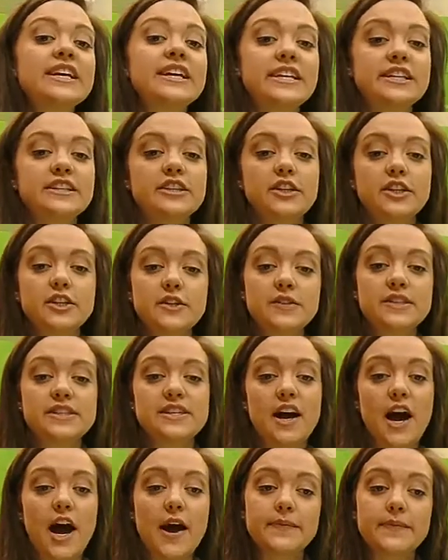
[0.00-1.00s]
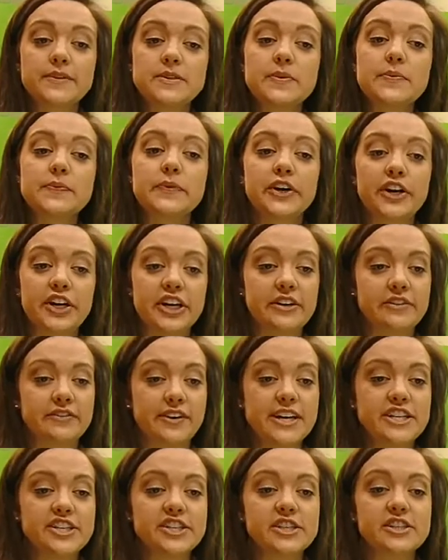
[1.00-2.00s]
includes the optimum current
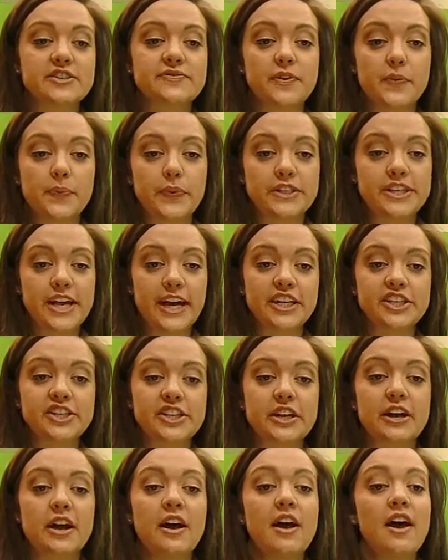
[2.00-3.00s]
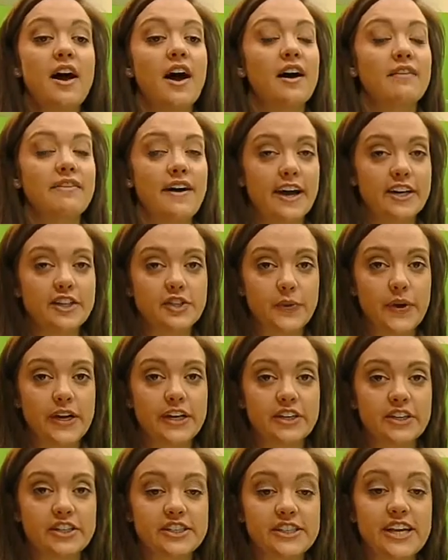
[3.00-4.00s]
ranges for protection of
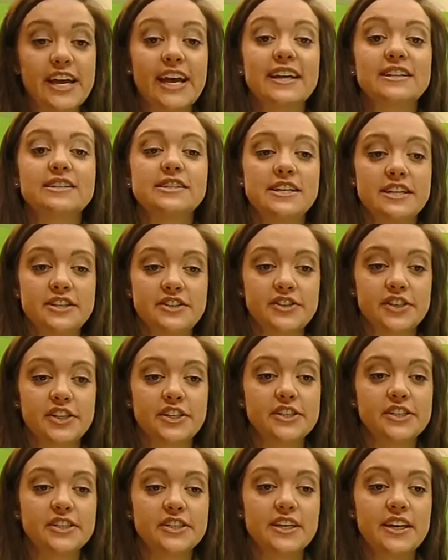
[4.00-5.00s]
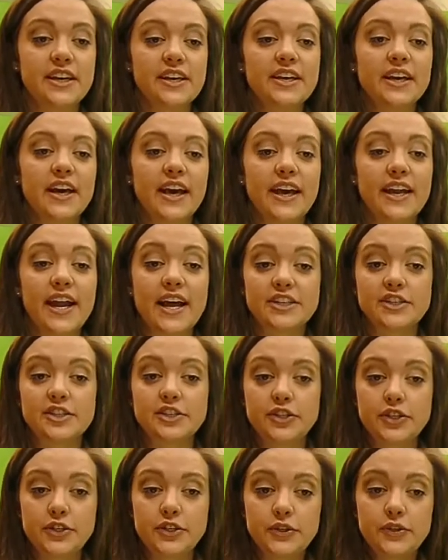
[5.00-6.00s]
actuators and sensors. It
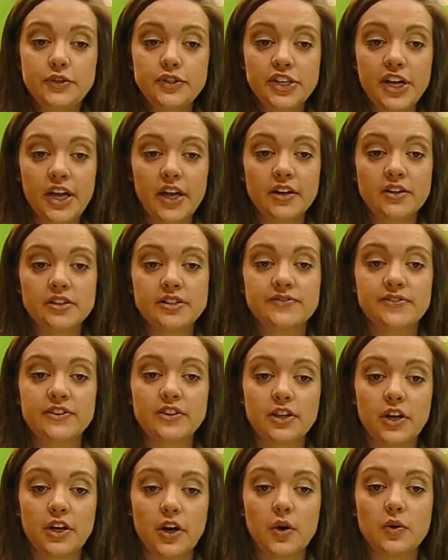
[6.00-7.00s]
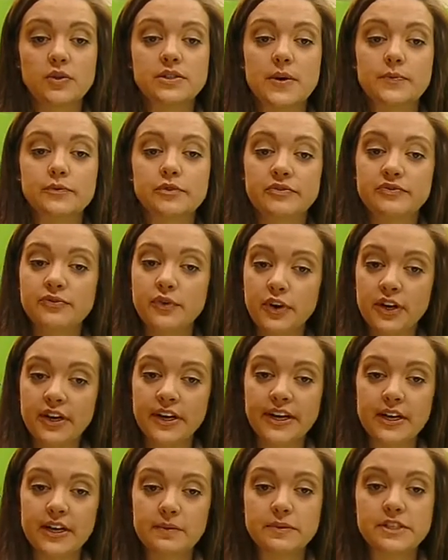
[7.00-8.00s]
has 2 channels for loads up to 4
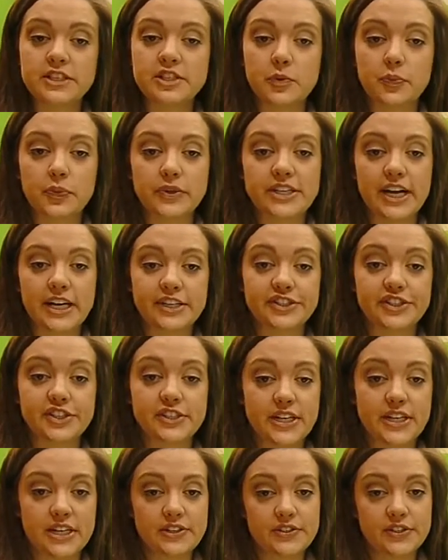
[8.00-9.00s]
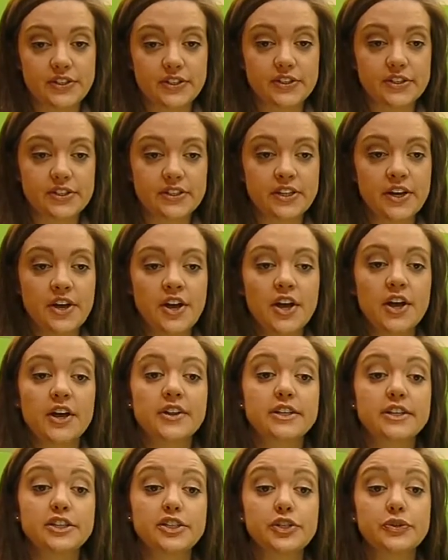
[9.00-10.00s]
amps to protect your sensors.
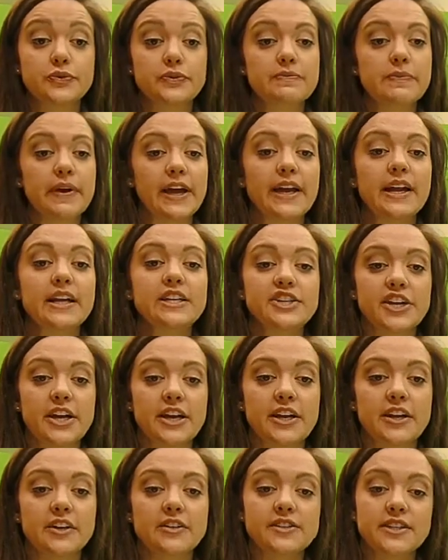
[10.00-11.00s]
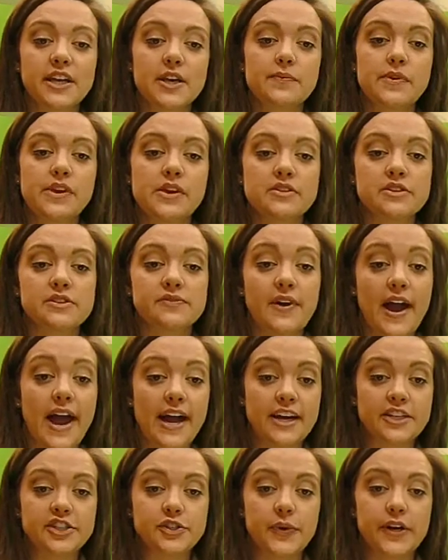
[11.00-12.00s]
The 2 remaining channels can be used for
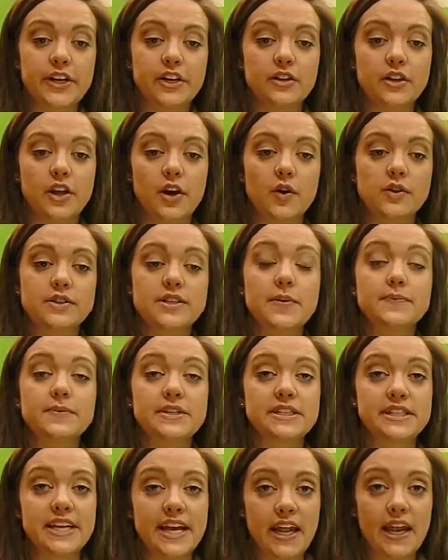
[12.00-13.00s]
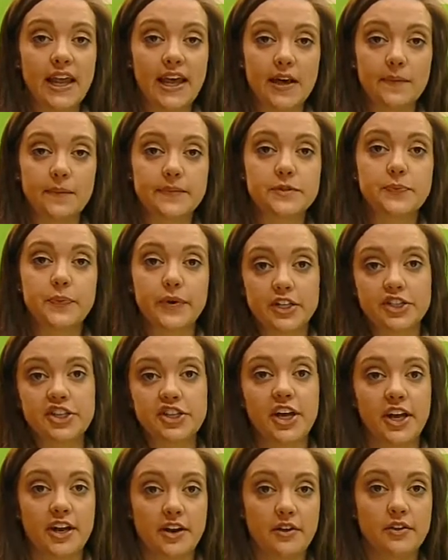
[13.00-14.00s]
actuator loads up to 10 amps per
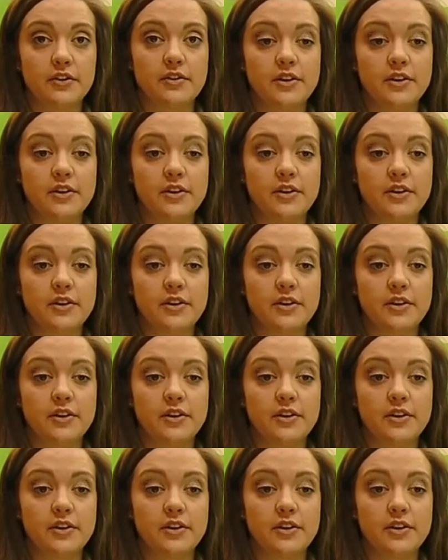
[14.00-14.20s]
channel.